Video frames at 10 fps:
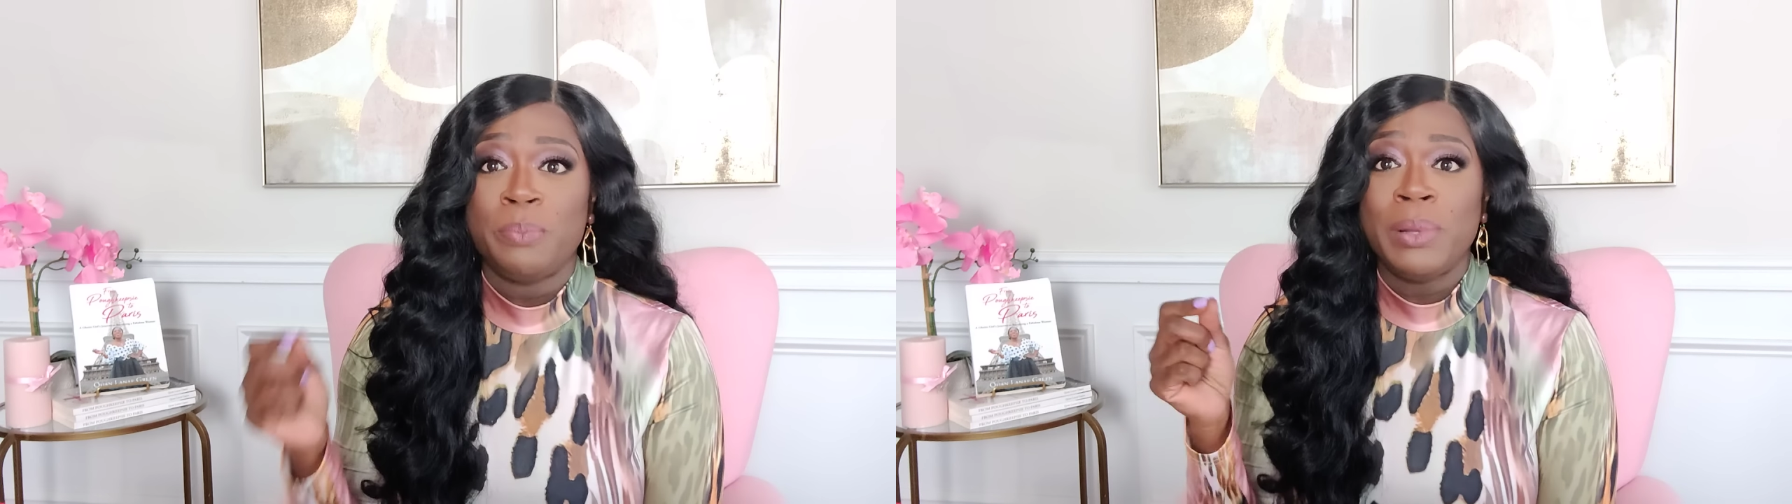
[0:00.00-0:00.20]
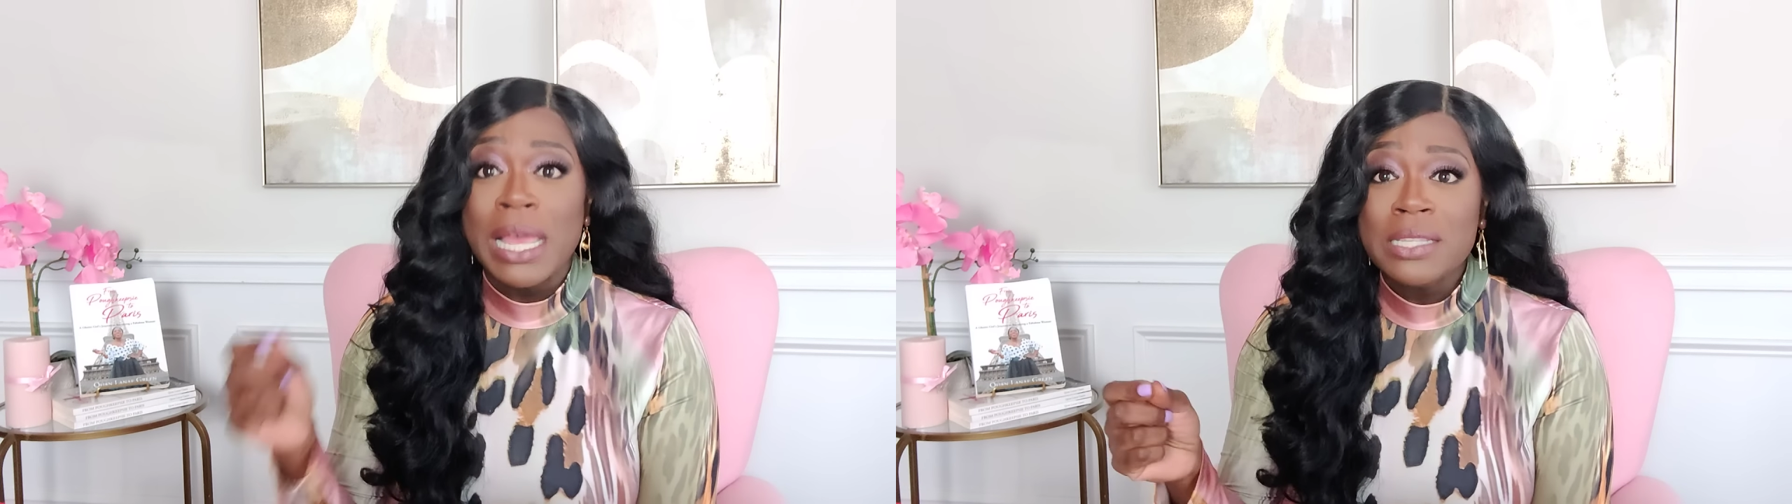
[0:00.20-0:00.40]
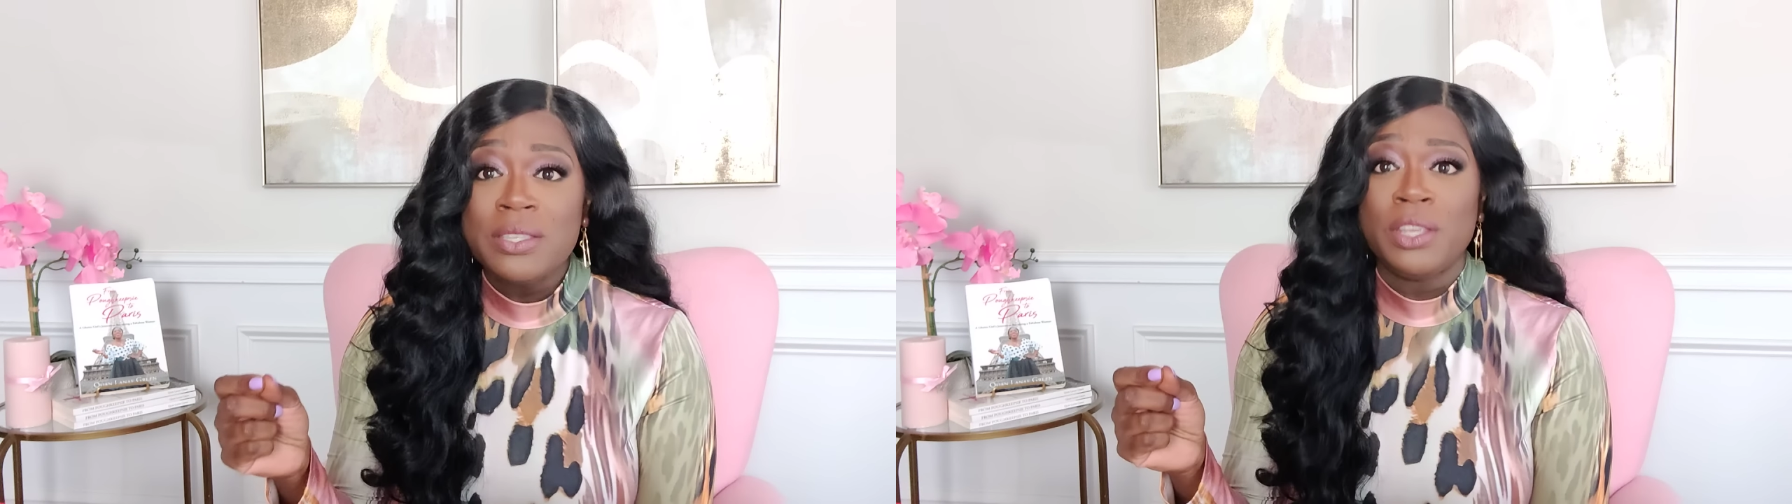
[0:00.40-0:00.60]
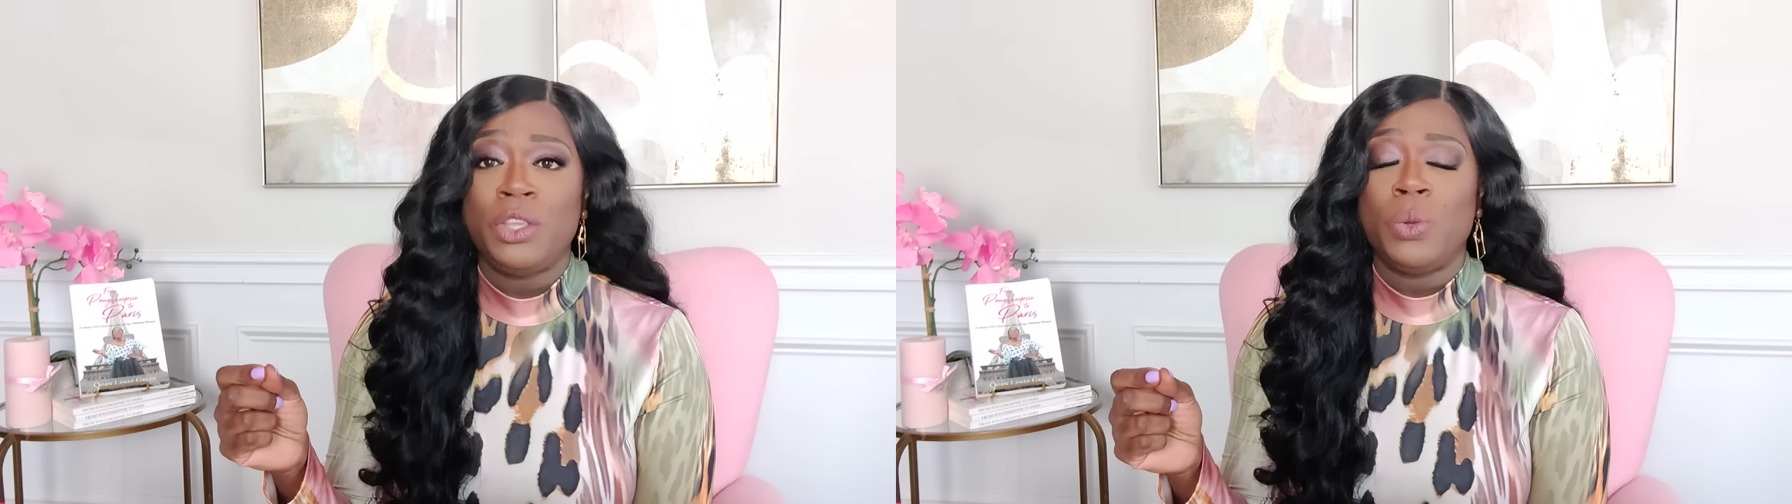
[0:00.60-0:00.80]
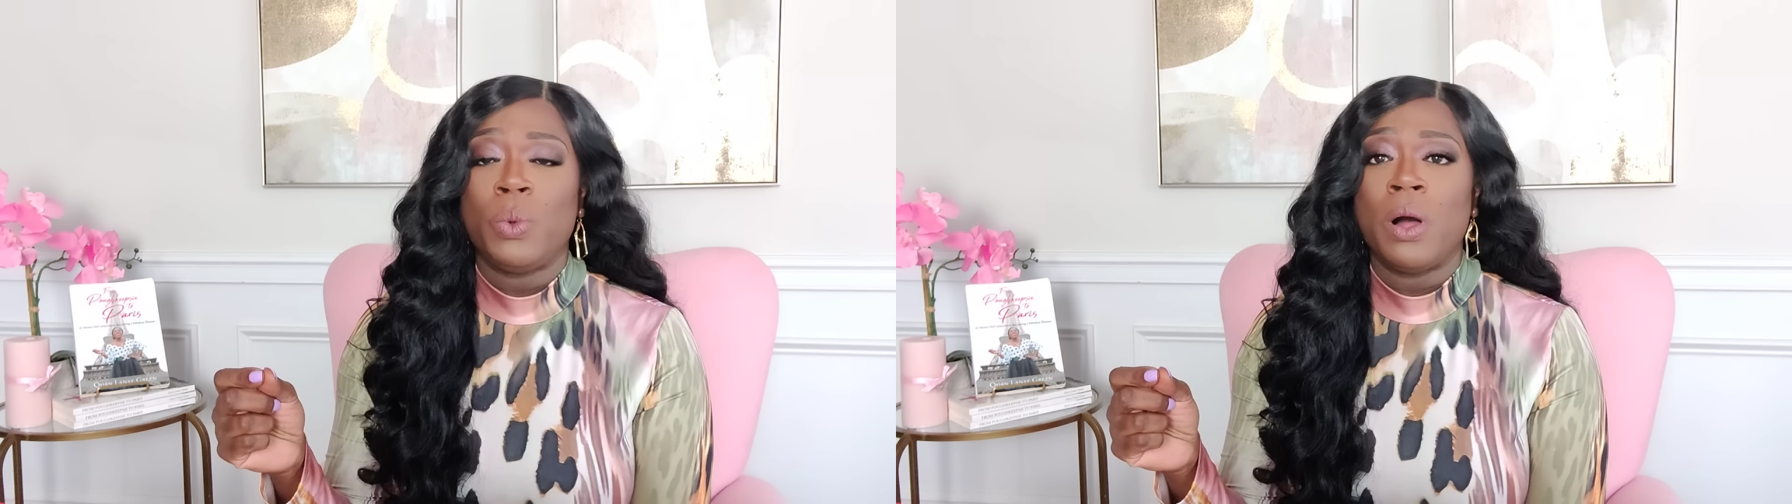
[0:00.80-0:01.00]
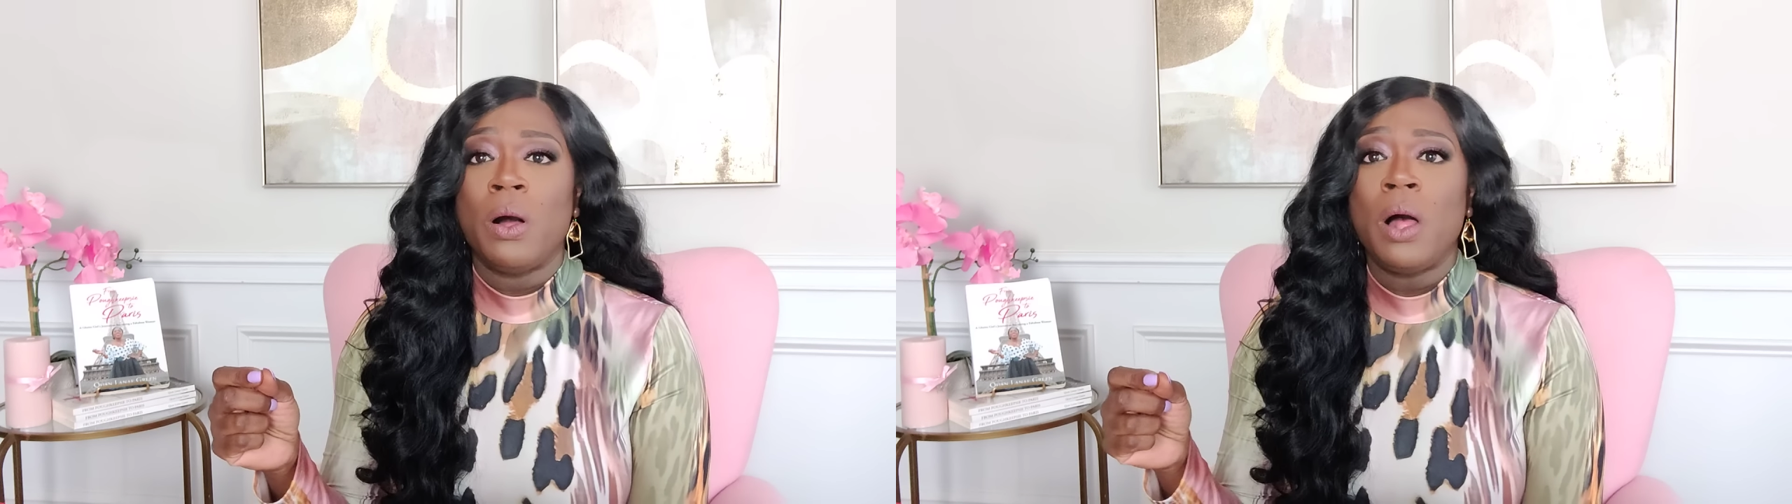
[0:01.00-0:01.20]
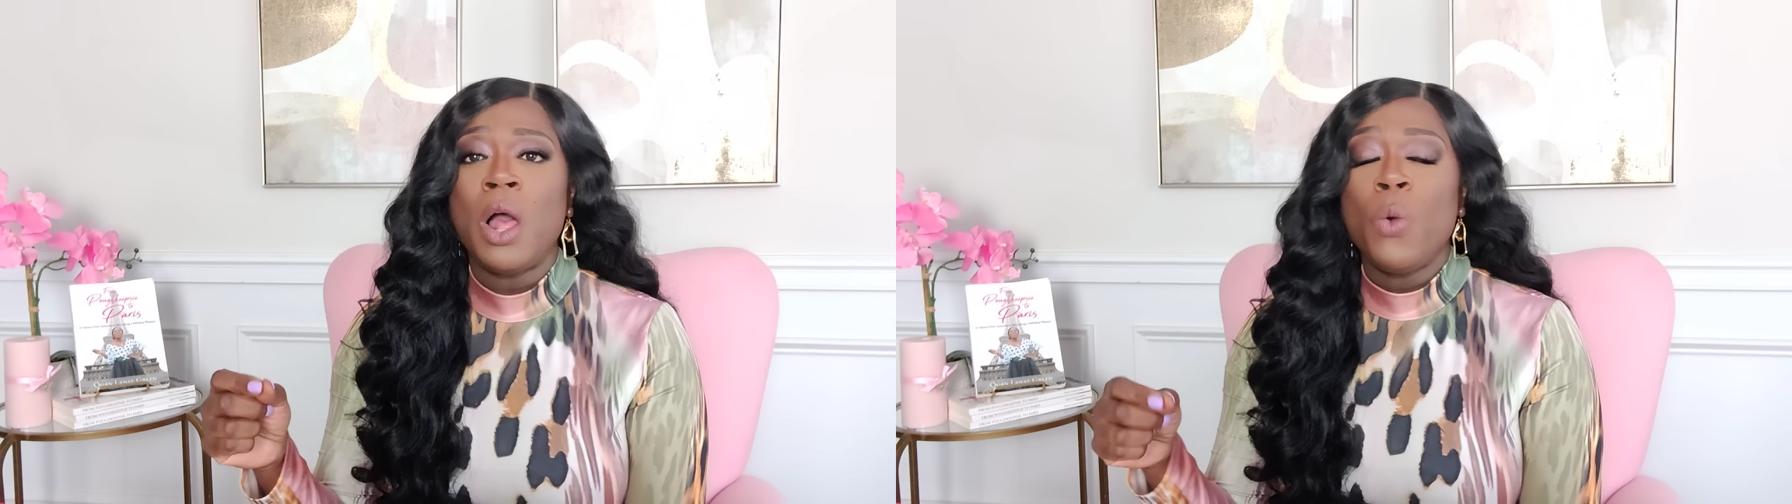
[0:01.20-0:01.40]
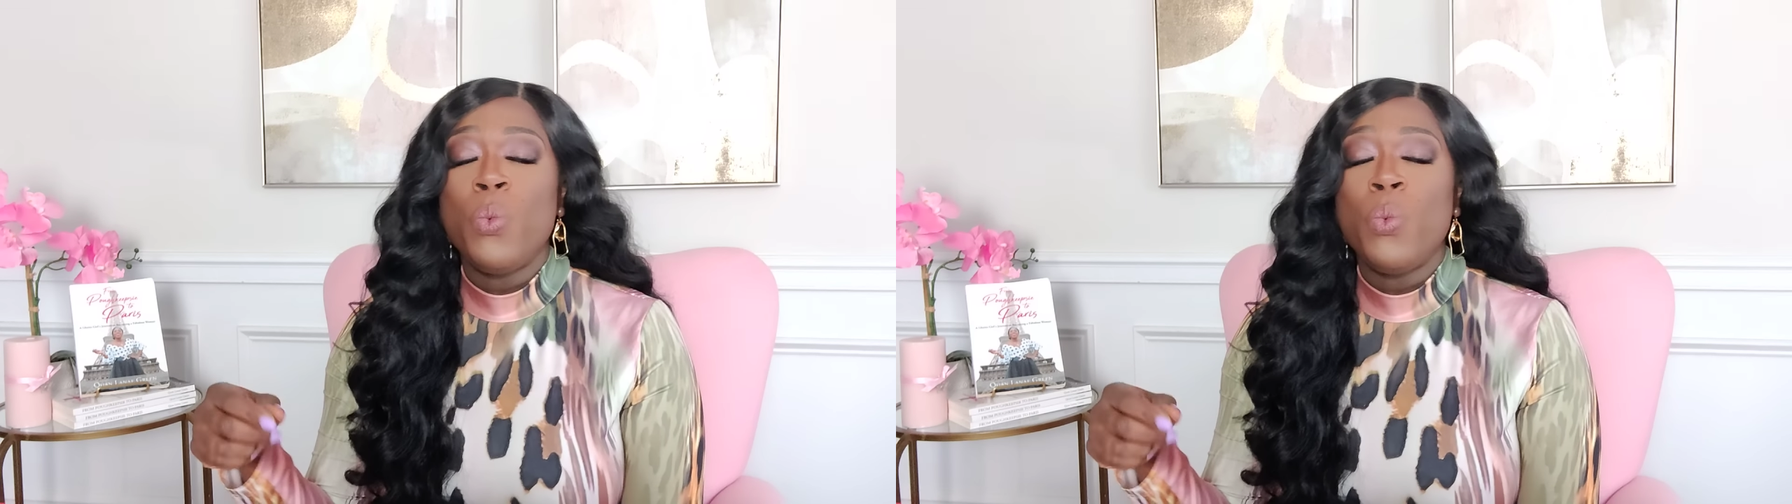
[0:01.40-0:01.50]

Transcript: blessing you all